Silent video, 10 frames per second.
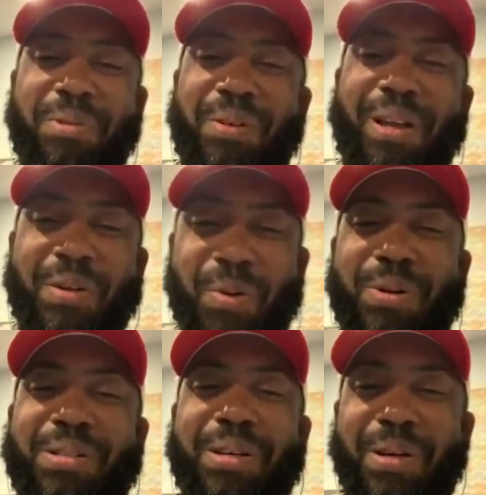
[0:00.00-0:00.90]
So I knew it
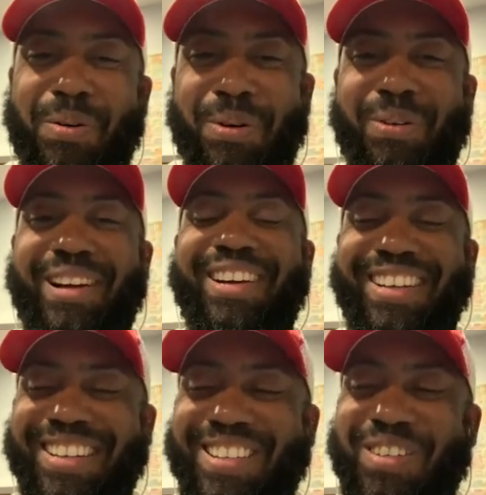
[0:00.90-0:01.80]
was a good one, right?
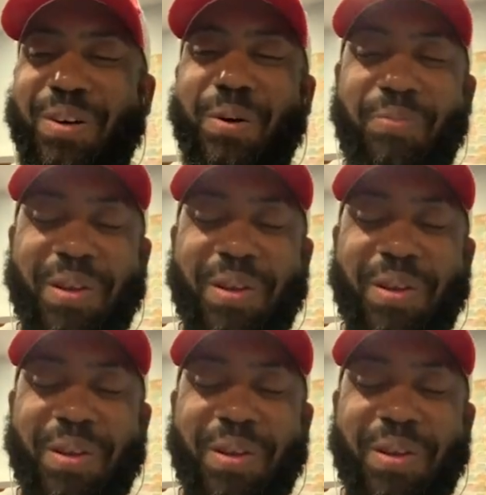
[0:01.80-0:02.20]
So